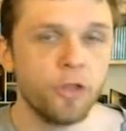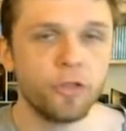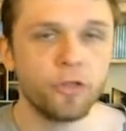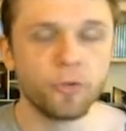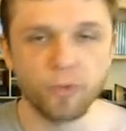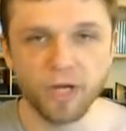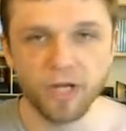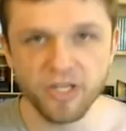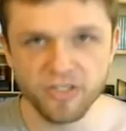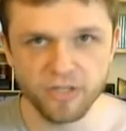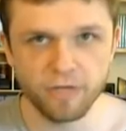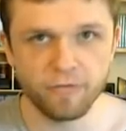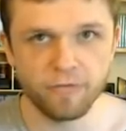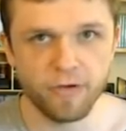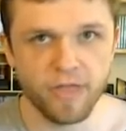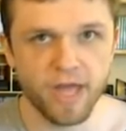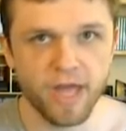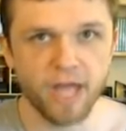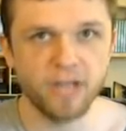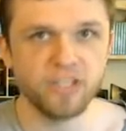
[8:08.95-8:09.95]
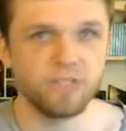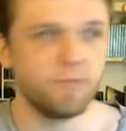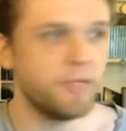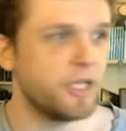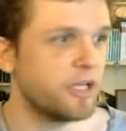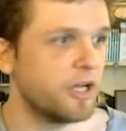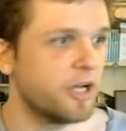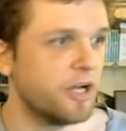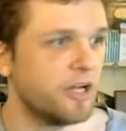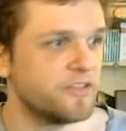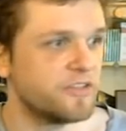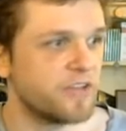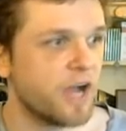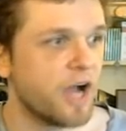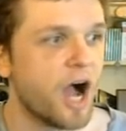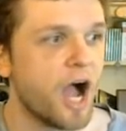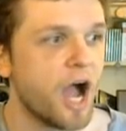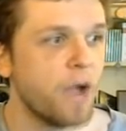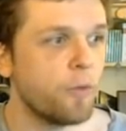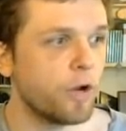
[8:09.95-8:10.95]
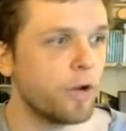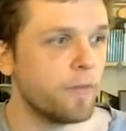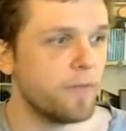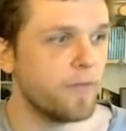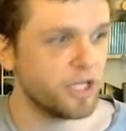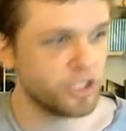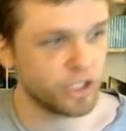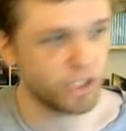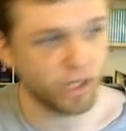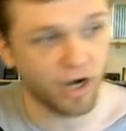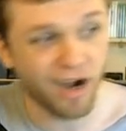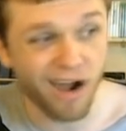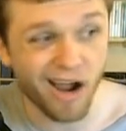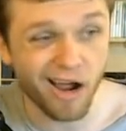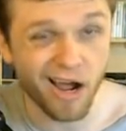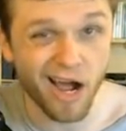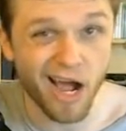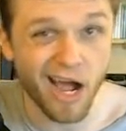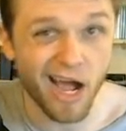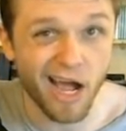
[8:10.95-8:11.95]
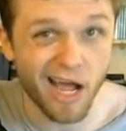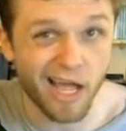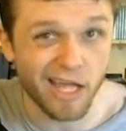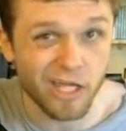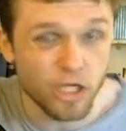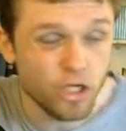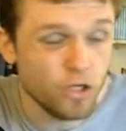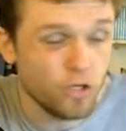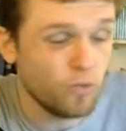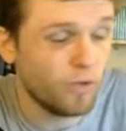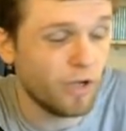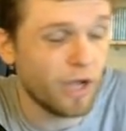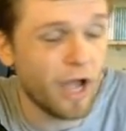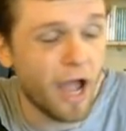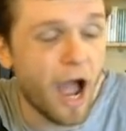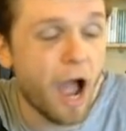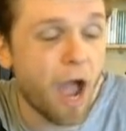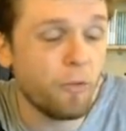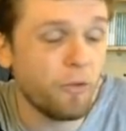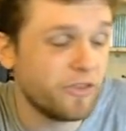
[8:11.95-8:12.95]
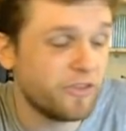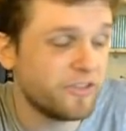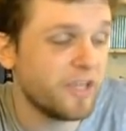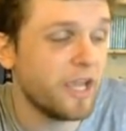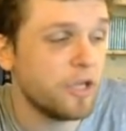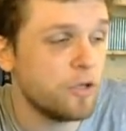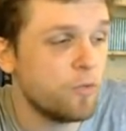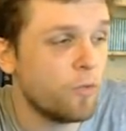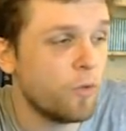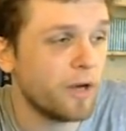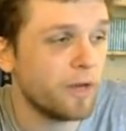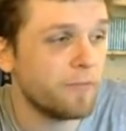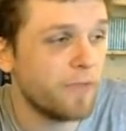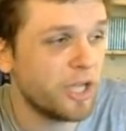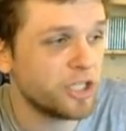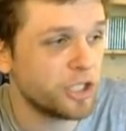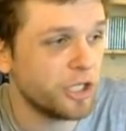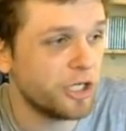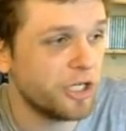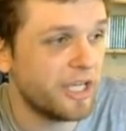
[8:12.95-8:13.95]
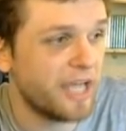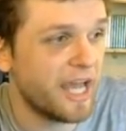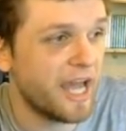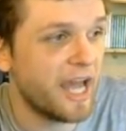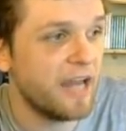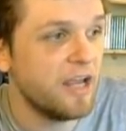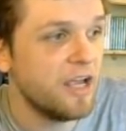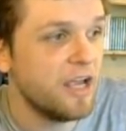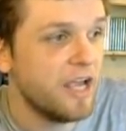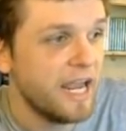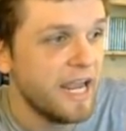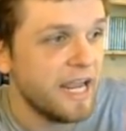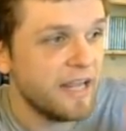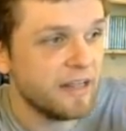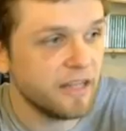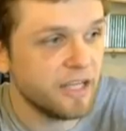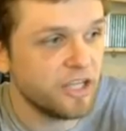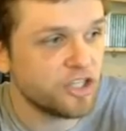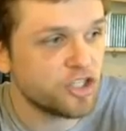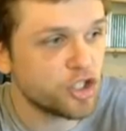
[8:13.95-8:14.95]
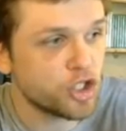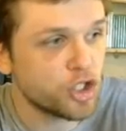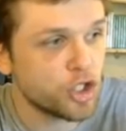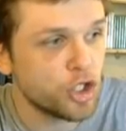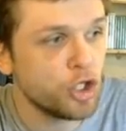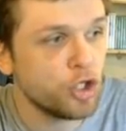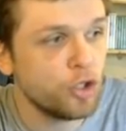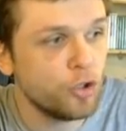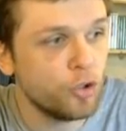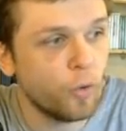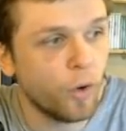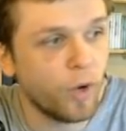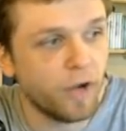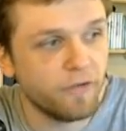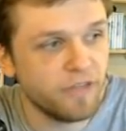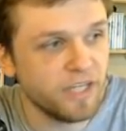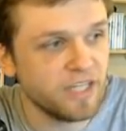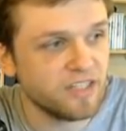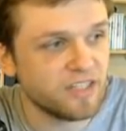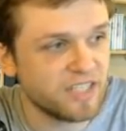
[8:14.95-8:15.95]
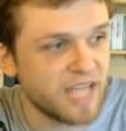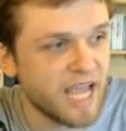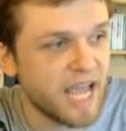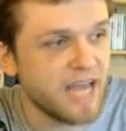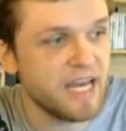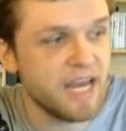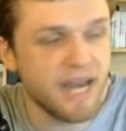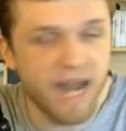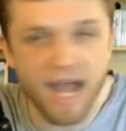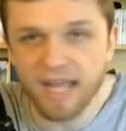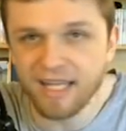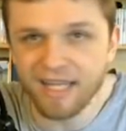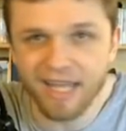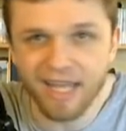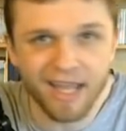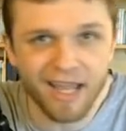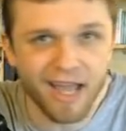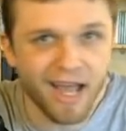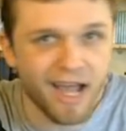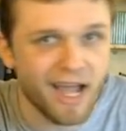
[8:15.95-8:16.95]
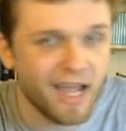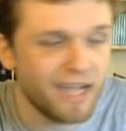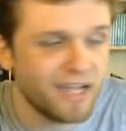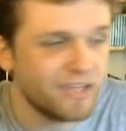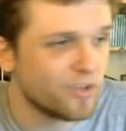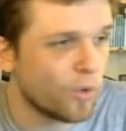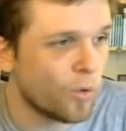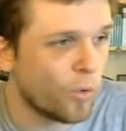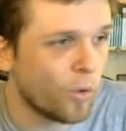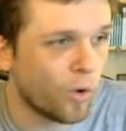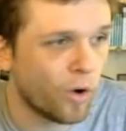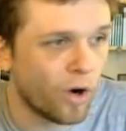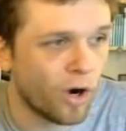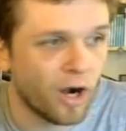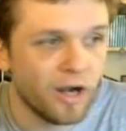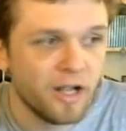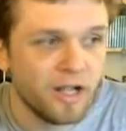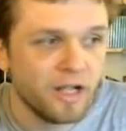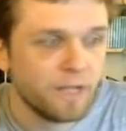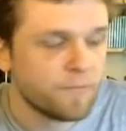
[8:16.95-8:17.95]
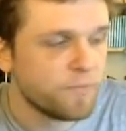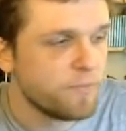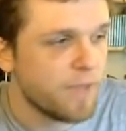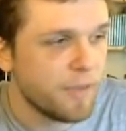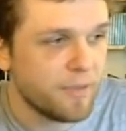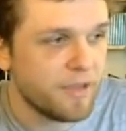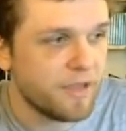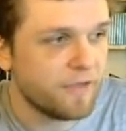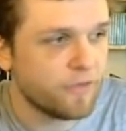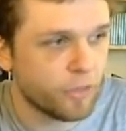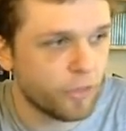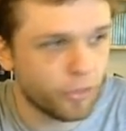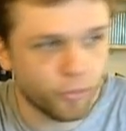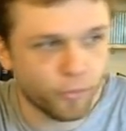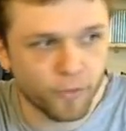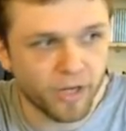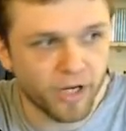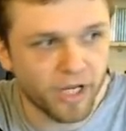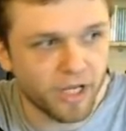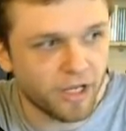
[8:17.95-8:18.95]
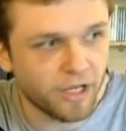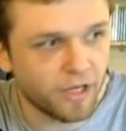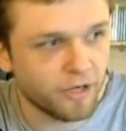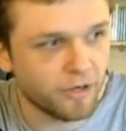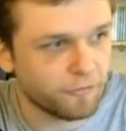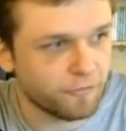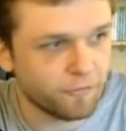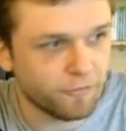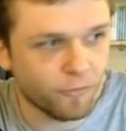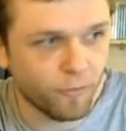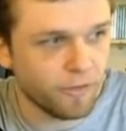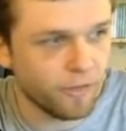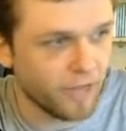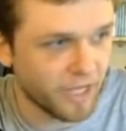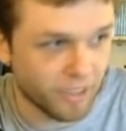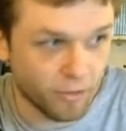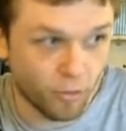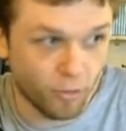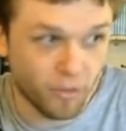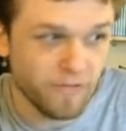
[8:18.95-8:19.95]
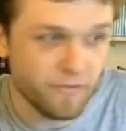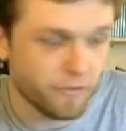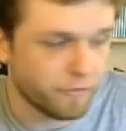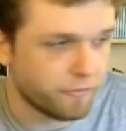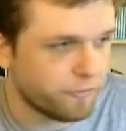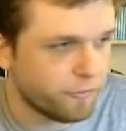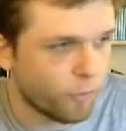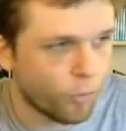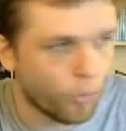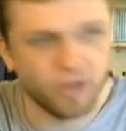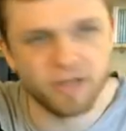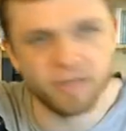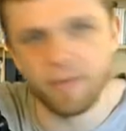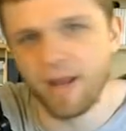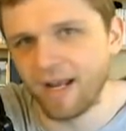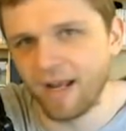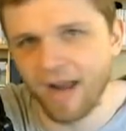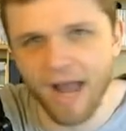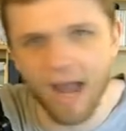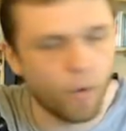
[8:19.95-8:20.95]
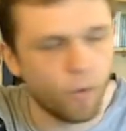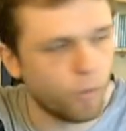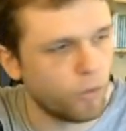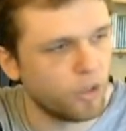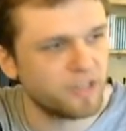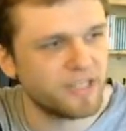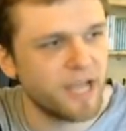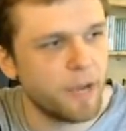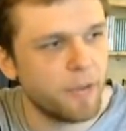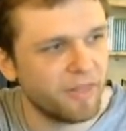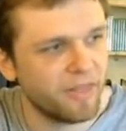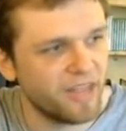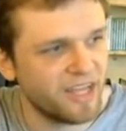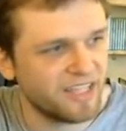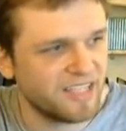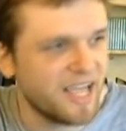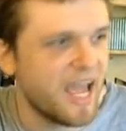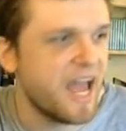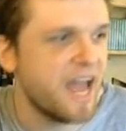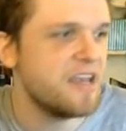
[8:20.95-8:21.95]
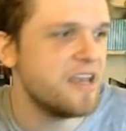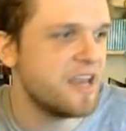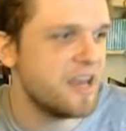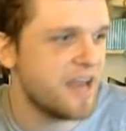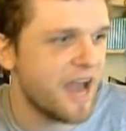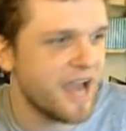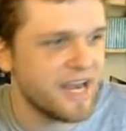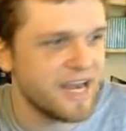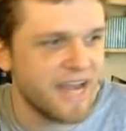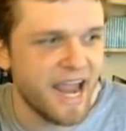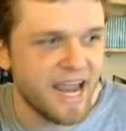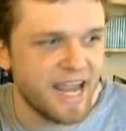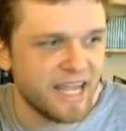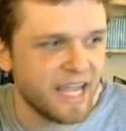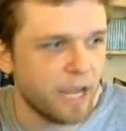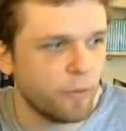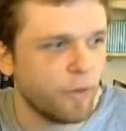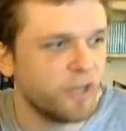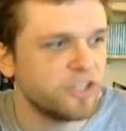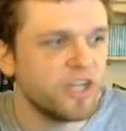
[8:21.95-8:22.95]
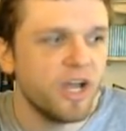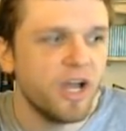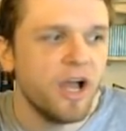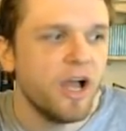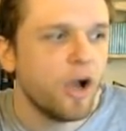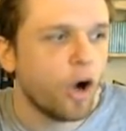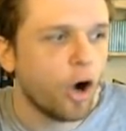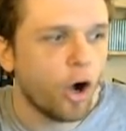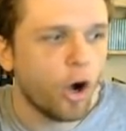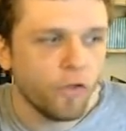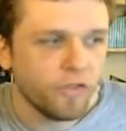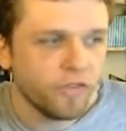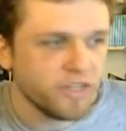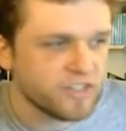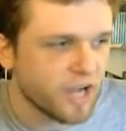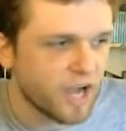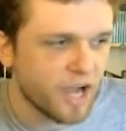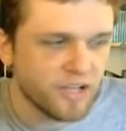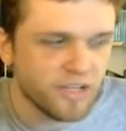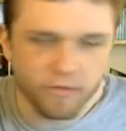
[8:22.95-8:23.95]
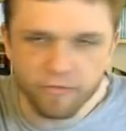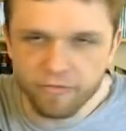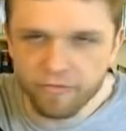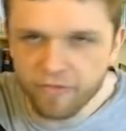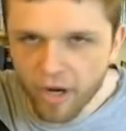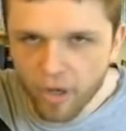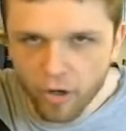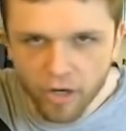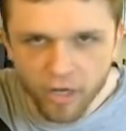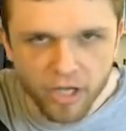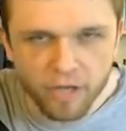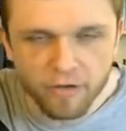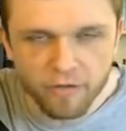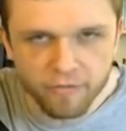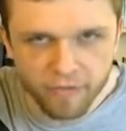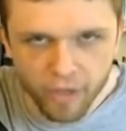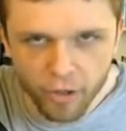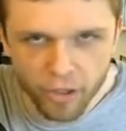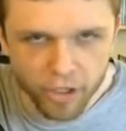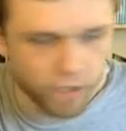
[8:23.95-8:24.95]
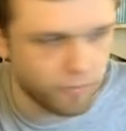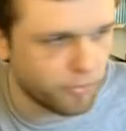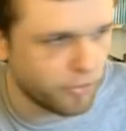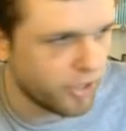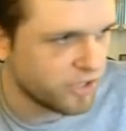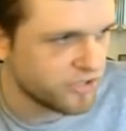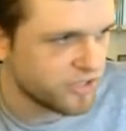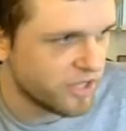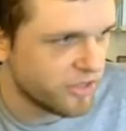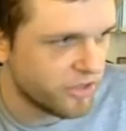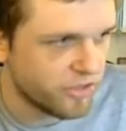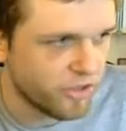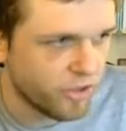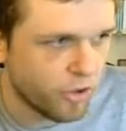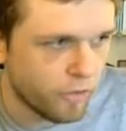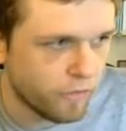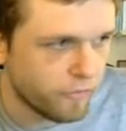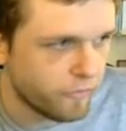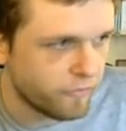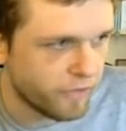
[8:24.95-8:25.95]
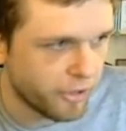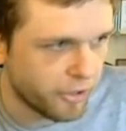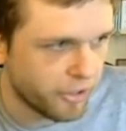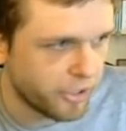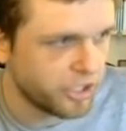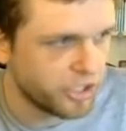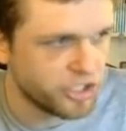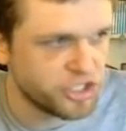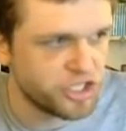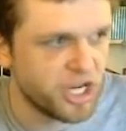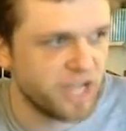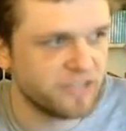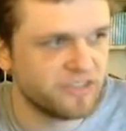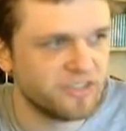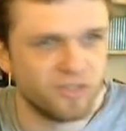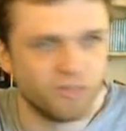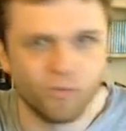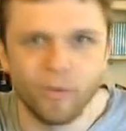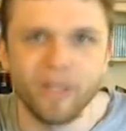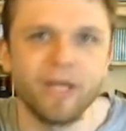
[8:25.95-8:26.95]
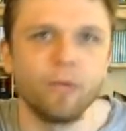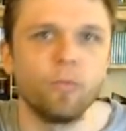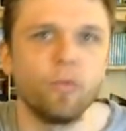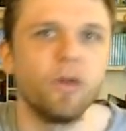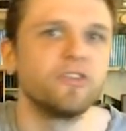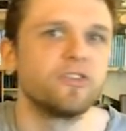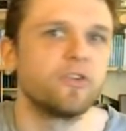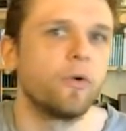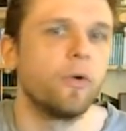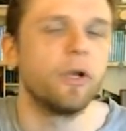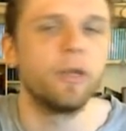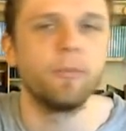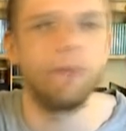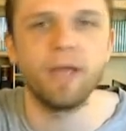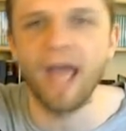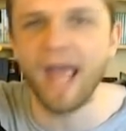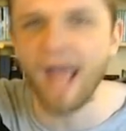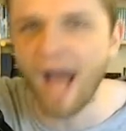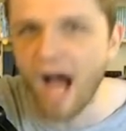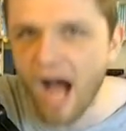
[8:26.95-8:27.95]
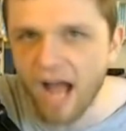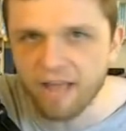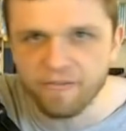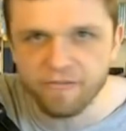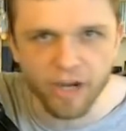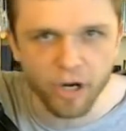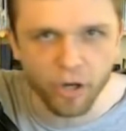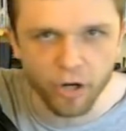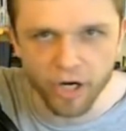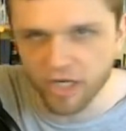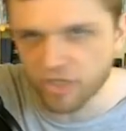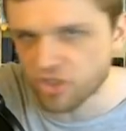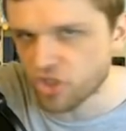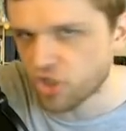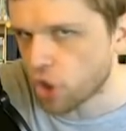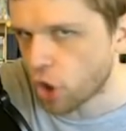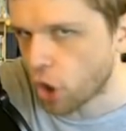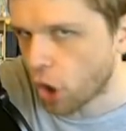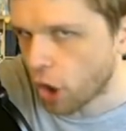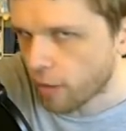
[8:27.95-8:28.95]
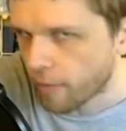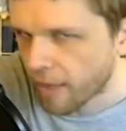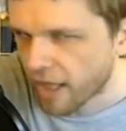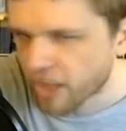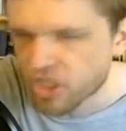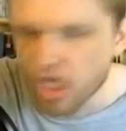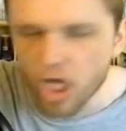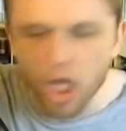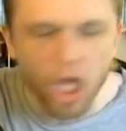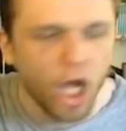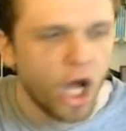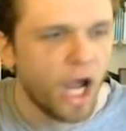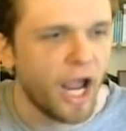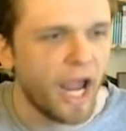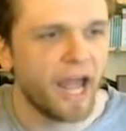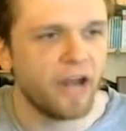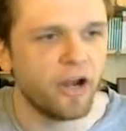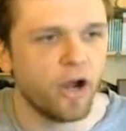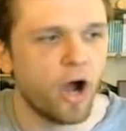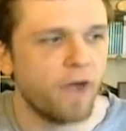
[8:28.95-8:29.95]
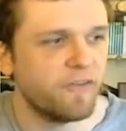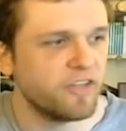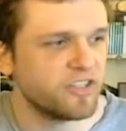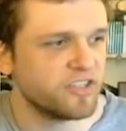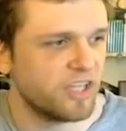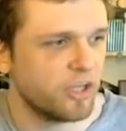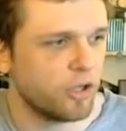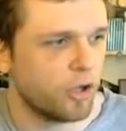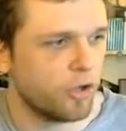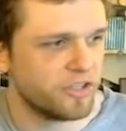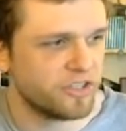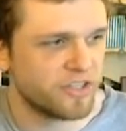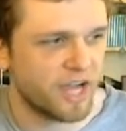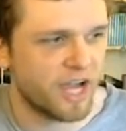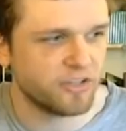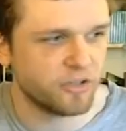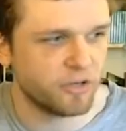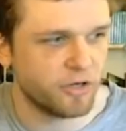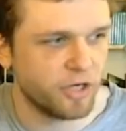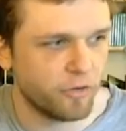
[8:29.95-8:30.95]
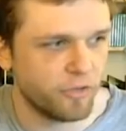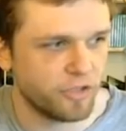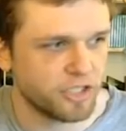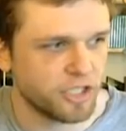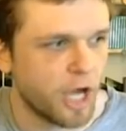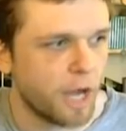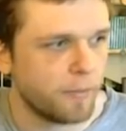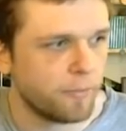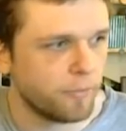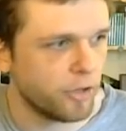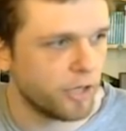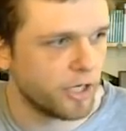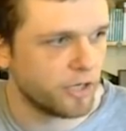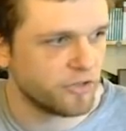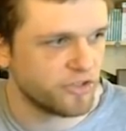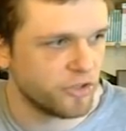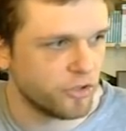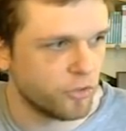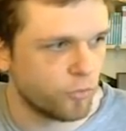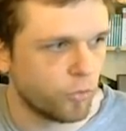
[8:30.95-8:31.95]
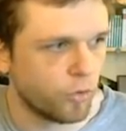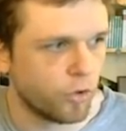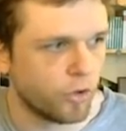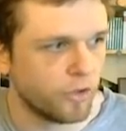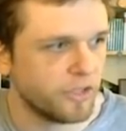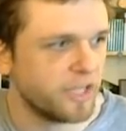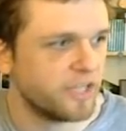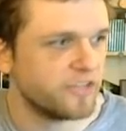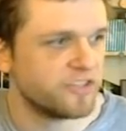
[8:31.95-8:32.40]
The reason for that is because I want to make sure I would say you want to make sure you get at least 2 of these 10 to 9K guys, or maybe even 3 to 4, or even 4, depending on how it works out, but 10 to 9 to 8K range. All these guys are very, very good players. I think they all have a very good chance this week in what is going to be a high variance tournament. And obviously, all these guys are near the top players in the world.